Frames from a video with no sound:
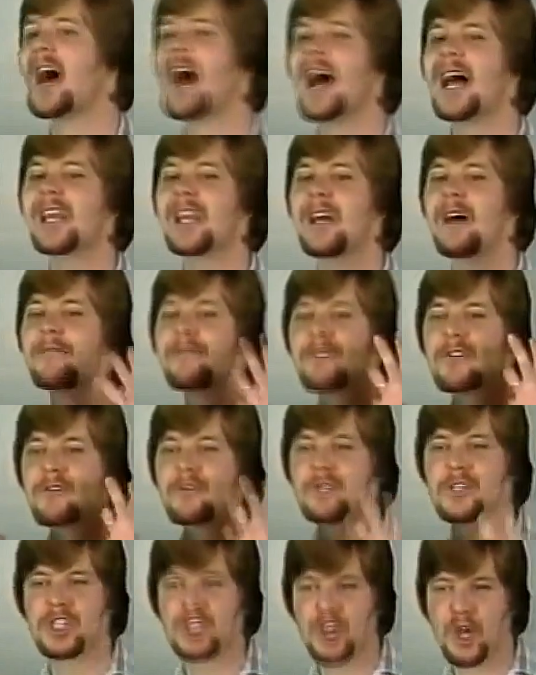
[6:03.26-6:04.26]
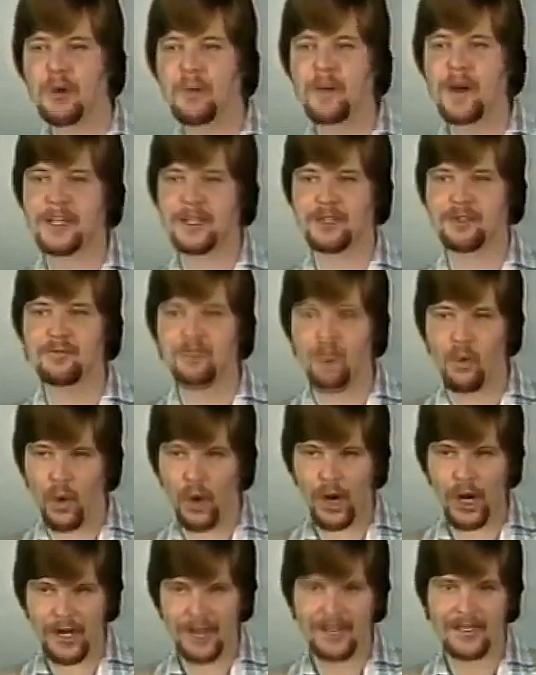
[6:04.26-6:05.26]
I love you so much
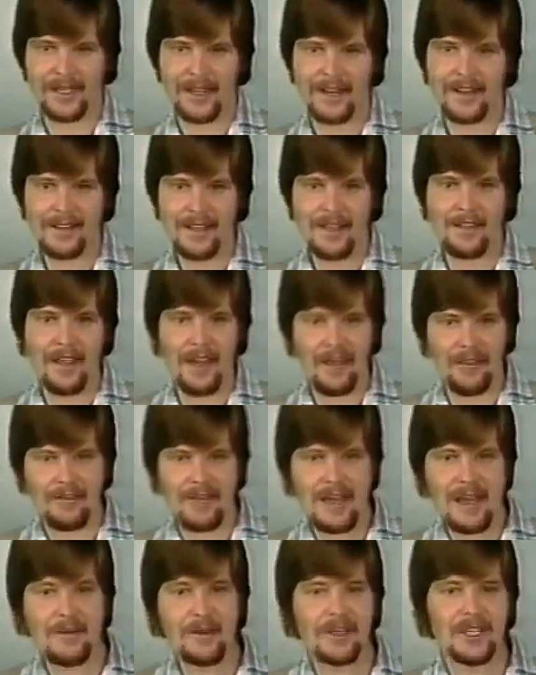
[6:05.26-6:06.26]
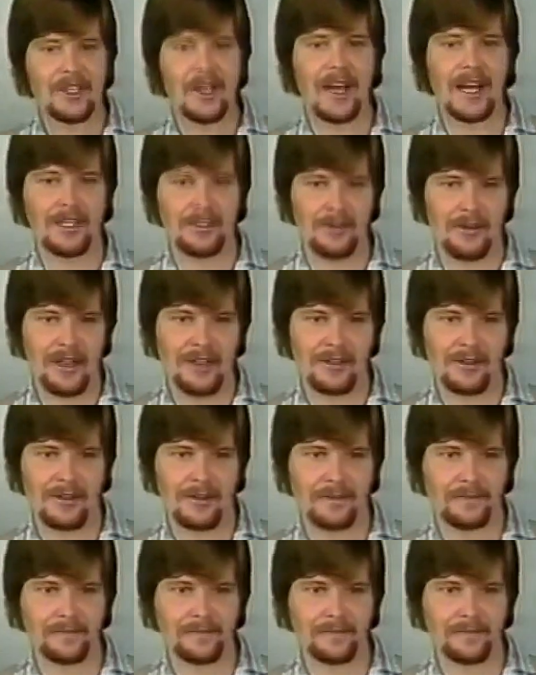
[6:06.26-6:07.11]
more than that thing which I treasured.